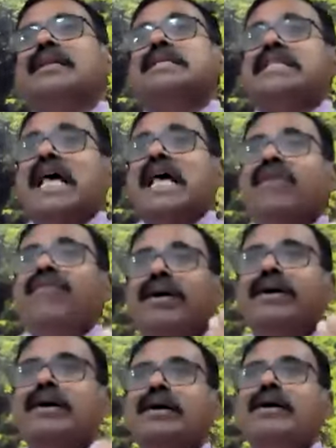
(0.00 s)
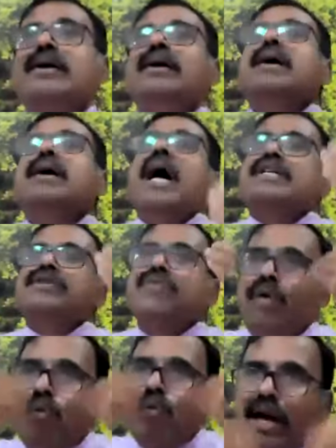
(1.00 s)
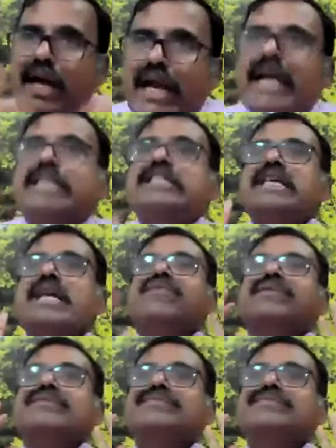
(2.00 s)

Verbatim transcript: The self has found itself.